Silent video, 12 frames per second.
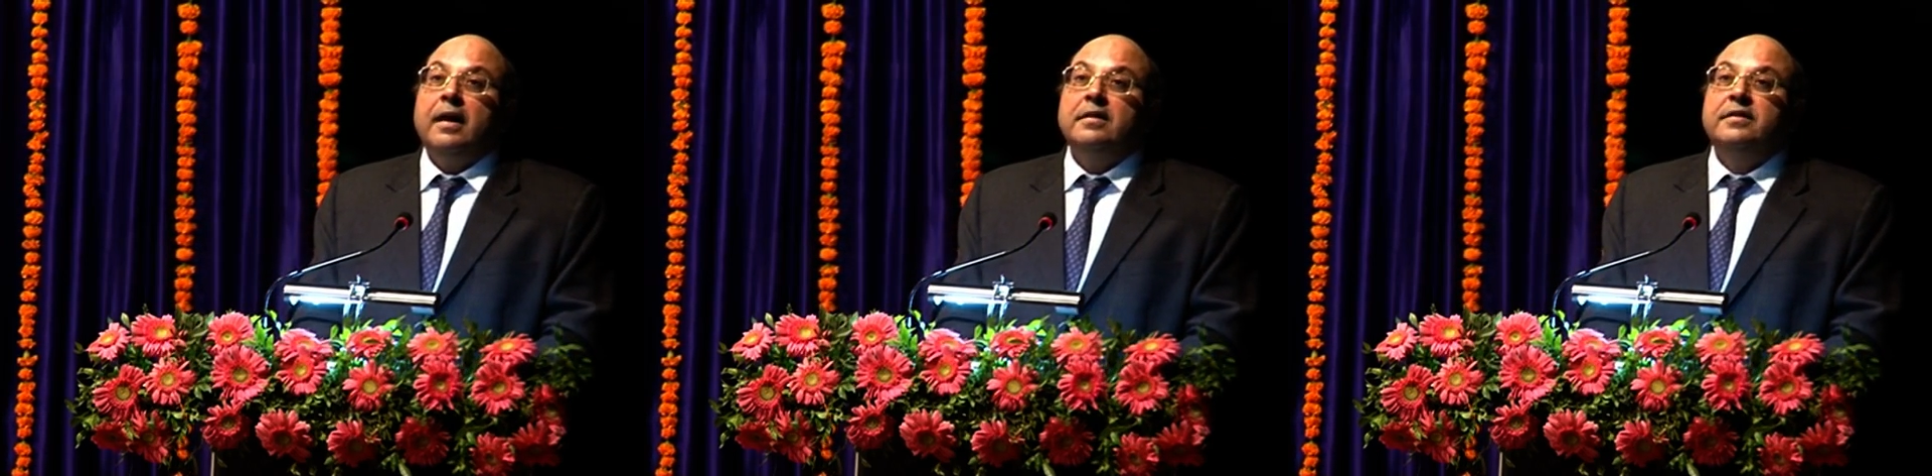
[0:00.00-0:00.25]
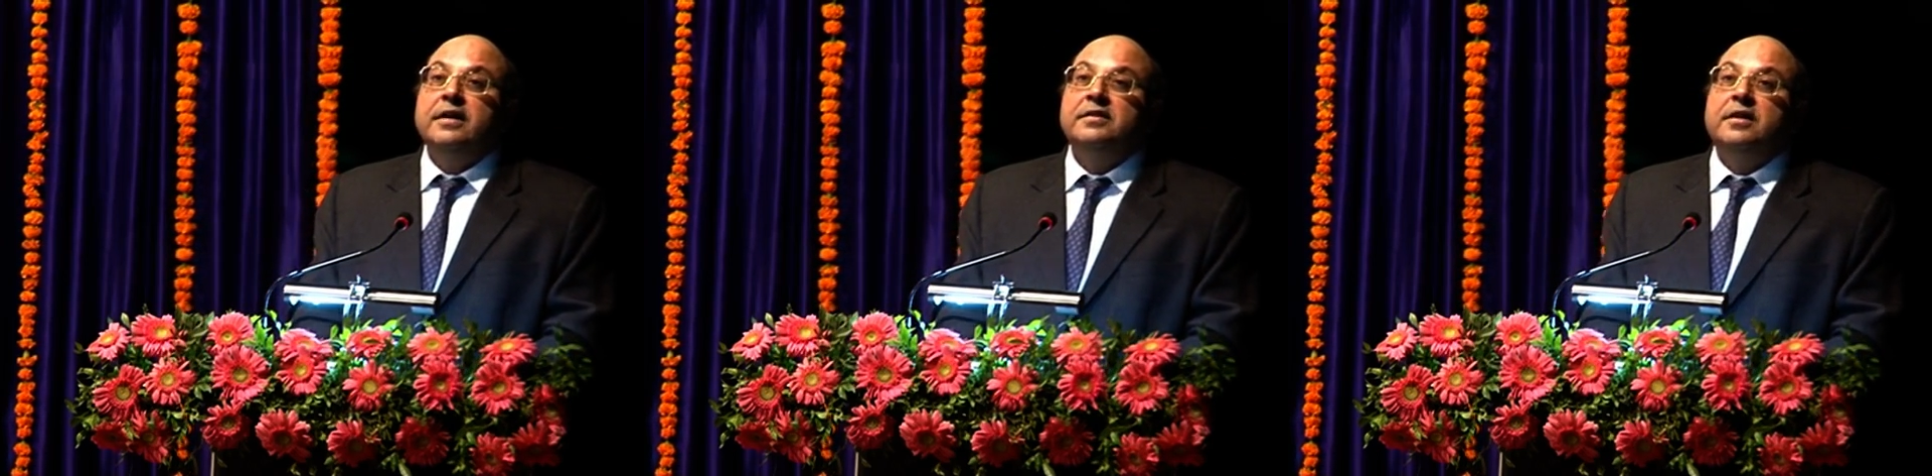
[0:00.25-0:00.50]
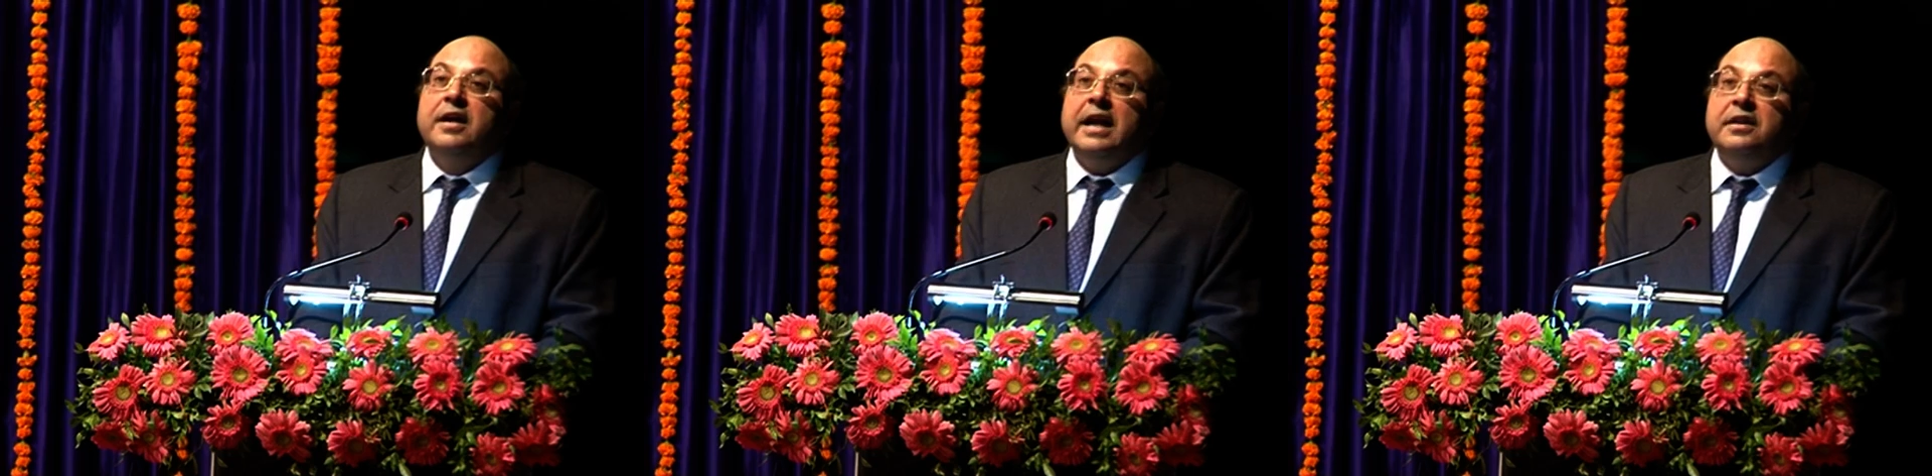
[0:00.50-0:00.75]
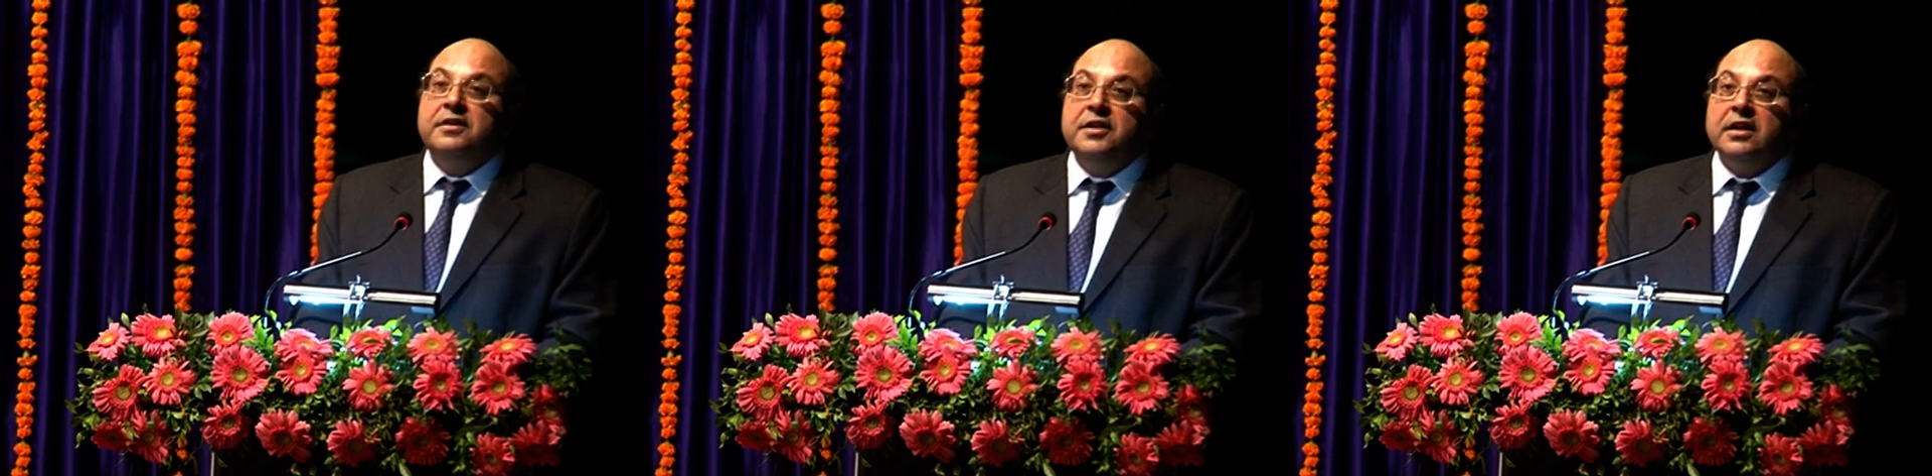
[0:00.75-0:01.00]
this
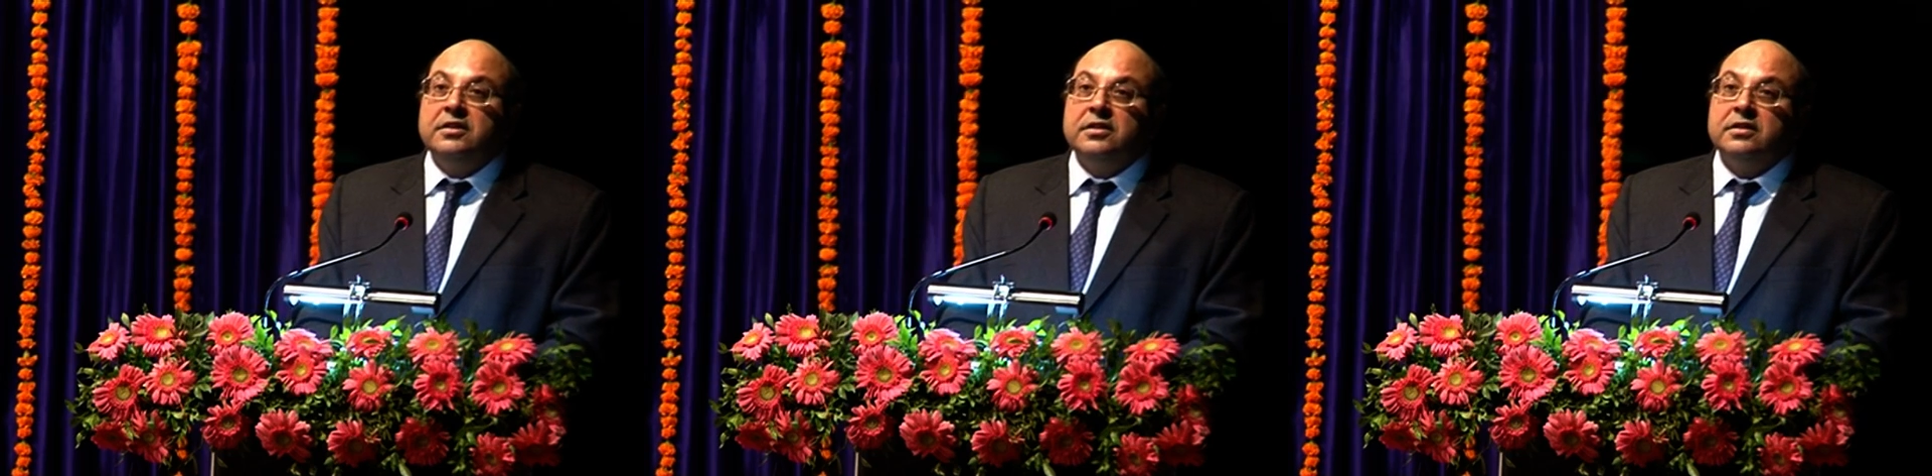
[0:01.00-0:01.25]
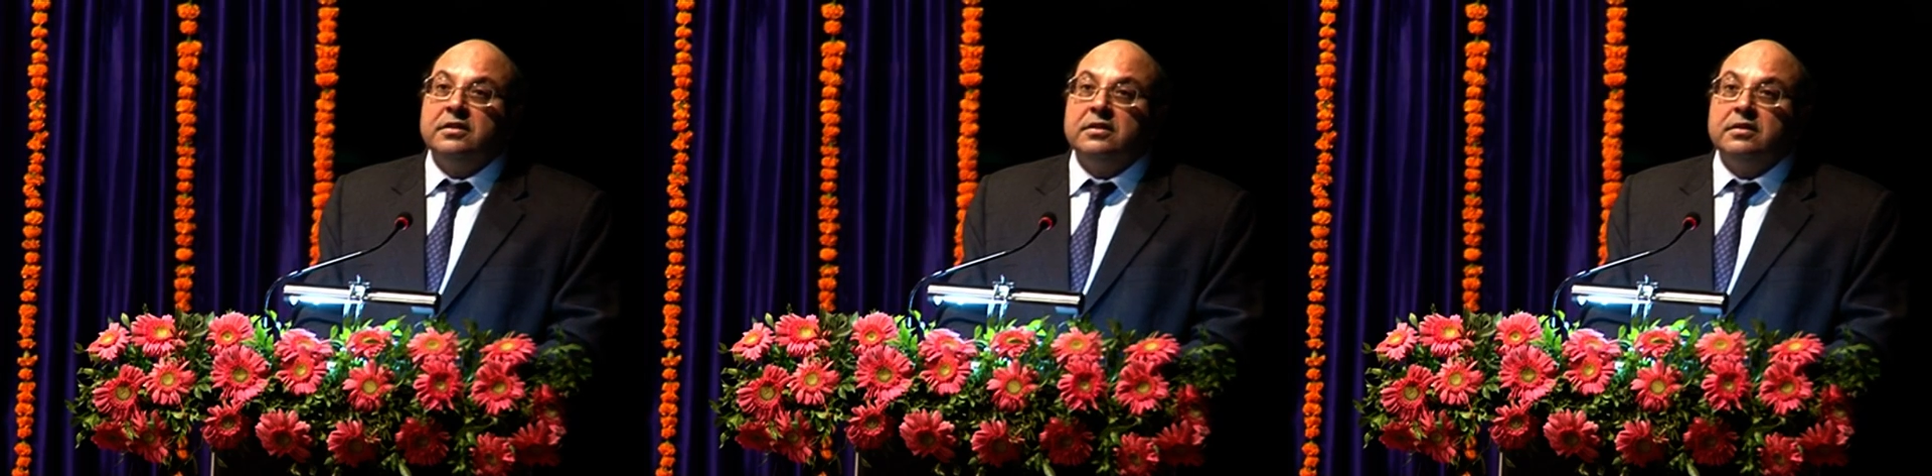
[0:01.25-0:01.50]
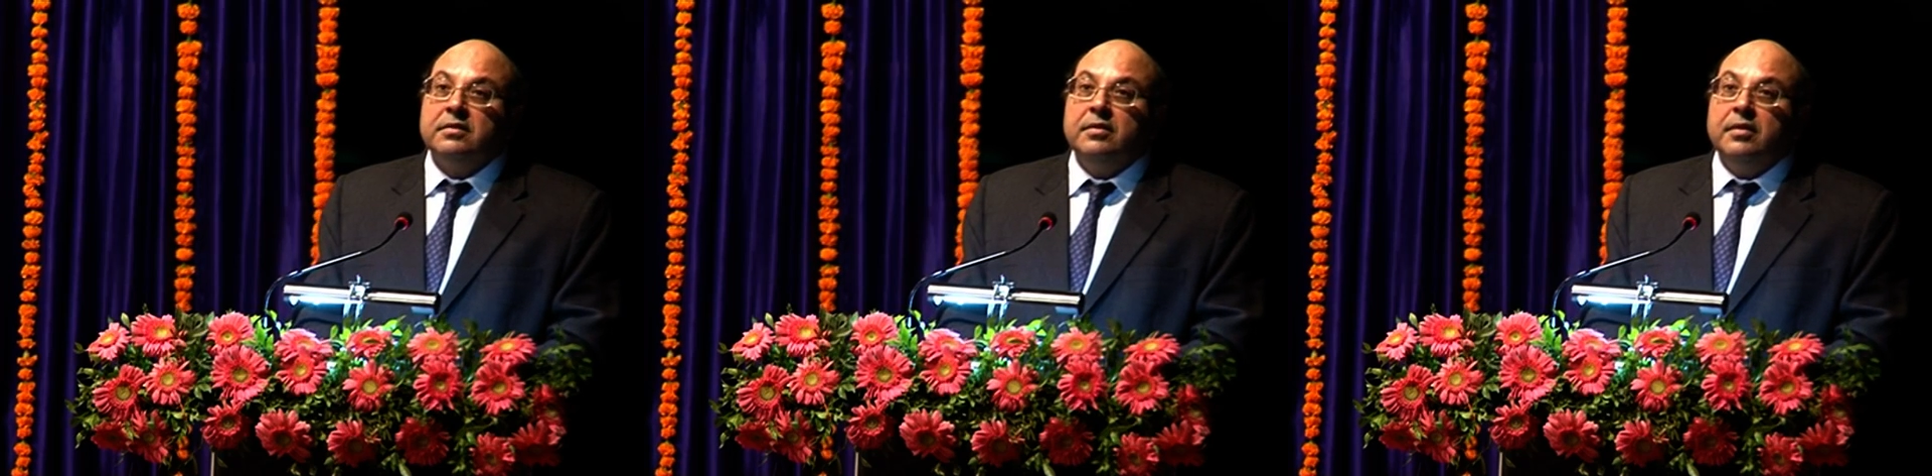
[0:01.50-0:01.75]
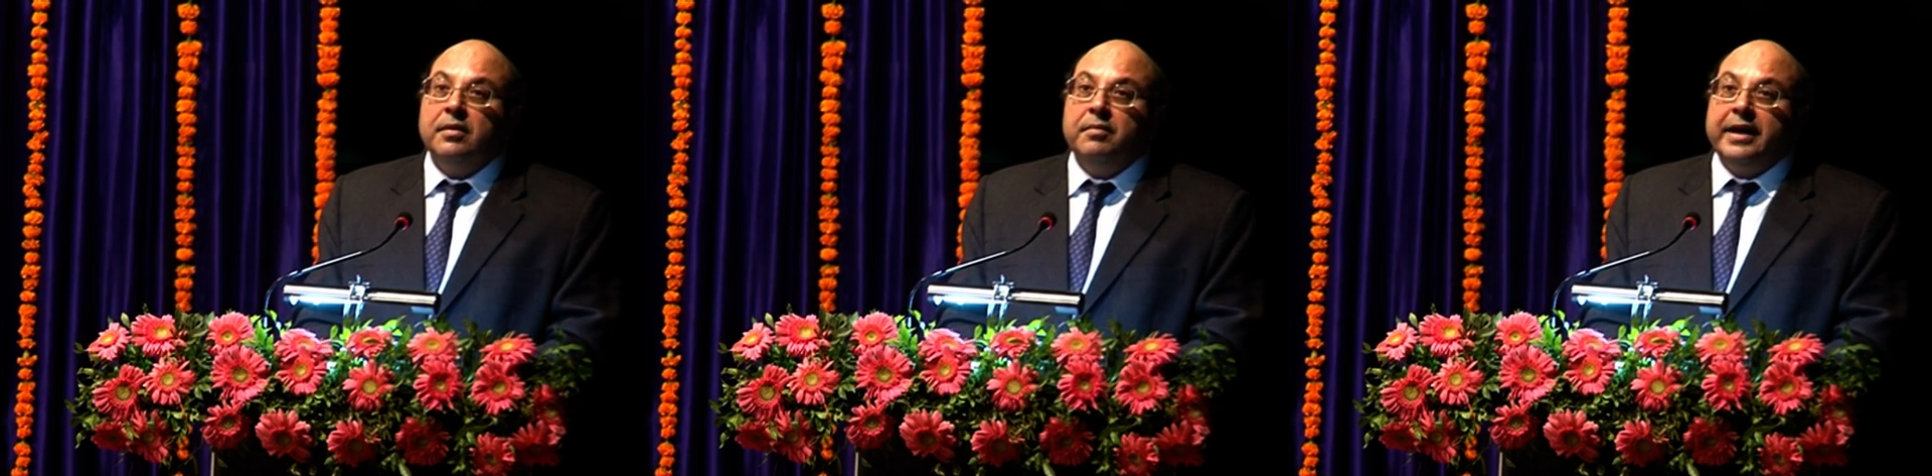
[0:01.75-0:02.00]
great judge
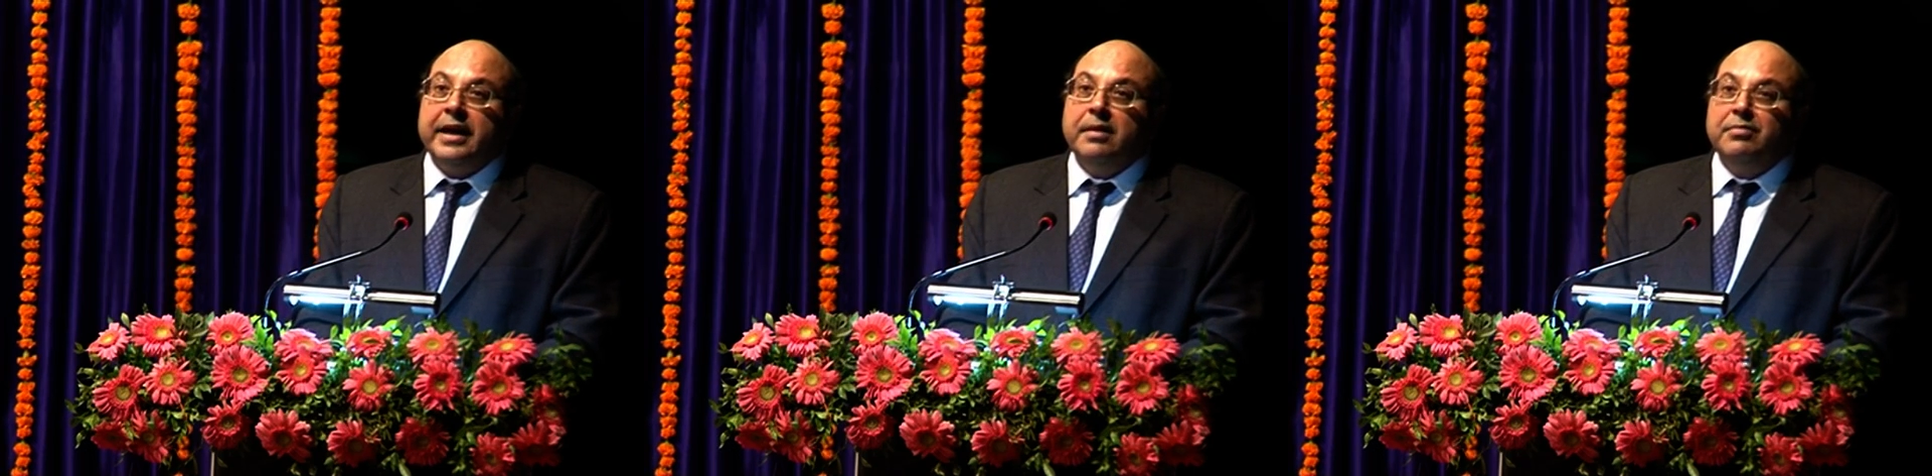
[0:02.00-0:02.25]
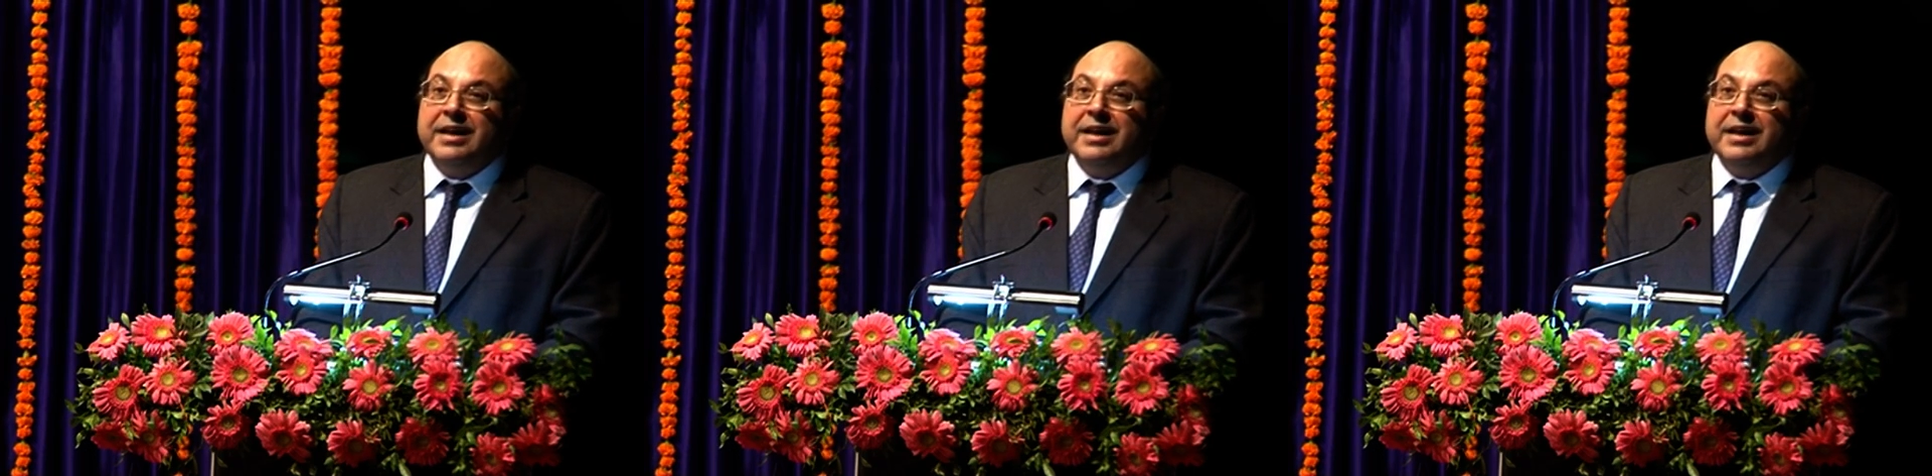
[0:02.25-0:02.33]
became